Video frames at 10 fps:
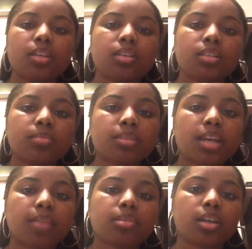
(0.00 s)

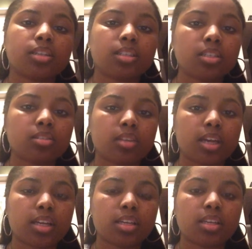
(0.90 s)
Sometimes our digital
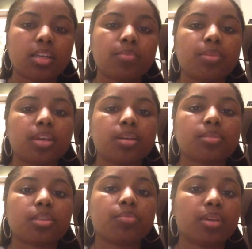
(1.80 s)
identity
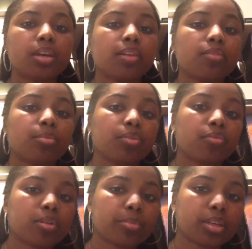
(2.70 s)
becomes a bit of a
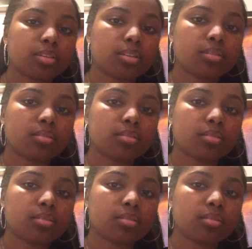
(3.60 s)
performance.